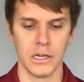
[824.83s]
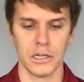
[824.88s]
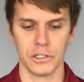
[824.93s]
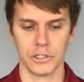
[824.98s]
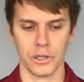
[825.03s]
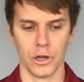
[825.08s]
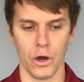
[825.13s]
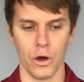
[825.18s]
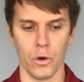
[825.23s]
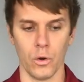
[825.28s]

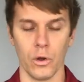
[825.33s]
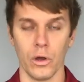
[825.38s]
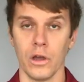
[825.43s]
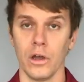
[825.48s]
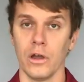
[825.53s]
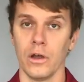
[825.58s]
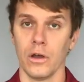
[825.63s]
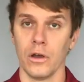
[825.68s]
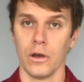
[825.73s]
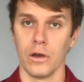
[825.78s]
So
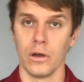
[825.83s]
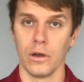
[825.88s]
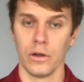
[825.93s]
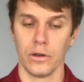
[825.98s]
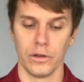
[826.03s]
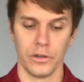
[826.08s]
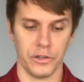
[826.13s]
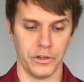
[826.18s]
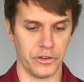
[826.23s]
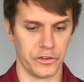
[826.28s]

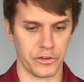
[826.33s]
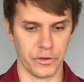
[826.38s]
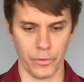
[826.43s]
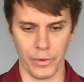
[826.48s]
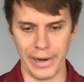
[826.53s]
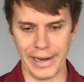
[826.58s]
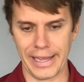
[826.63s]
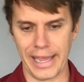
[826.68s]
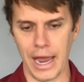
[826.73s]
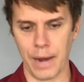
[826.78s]
just to
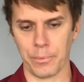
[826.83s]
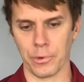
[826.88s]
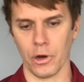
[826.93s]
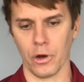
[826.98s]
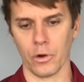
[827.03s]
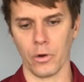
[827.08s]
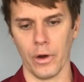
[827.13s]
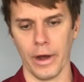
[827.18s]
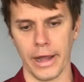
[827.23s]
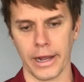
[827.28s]
recap real
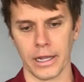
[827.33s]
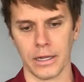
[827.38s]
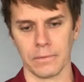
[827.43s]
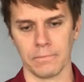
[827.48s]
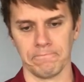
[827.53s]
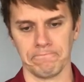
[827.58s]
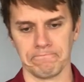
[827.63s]
quick,